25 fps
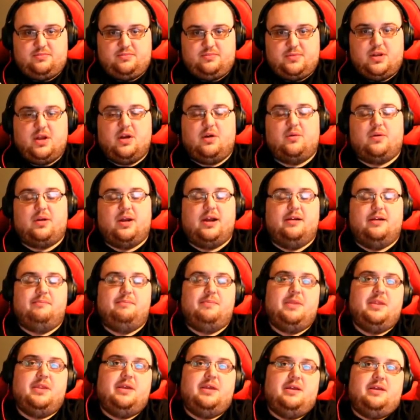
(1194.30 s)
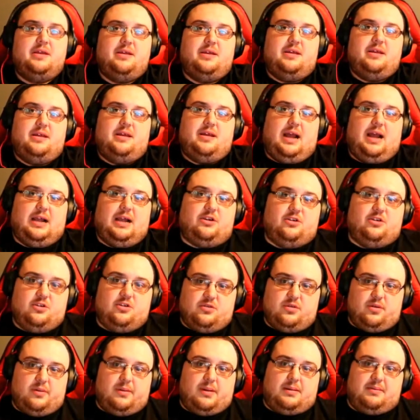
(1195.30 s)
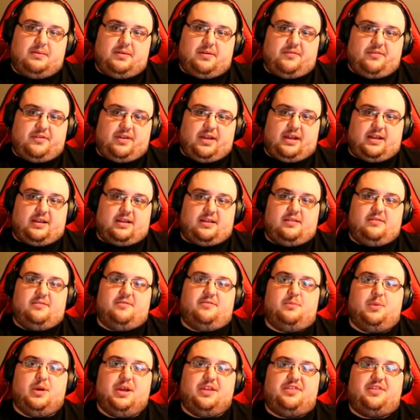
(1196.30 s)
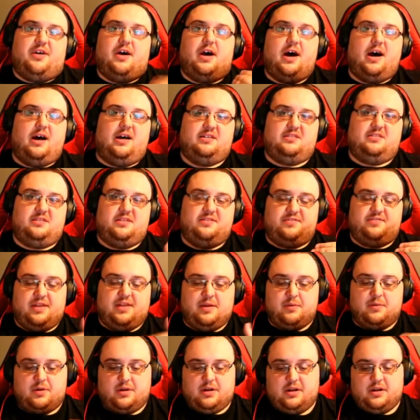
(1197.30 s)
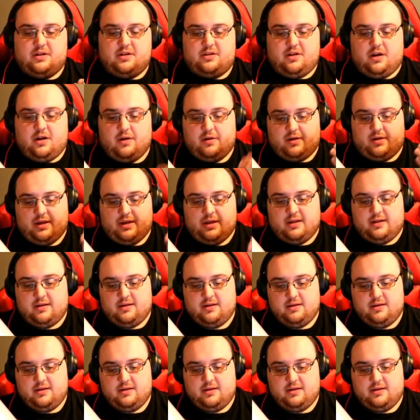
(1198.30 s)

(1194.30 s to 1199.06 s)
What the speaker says: Okay. I couldn't remember if, like, with us, if they were gonna target,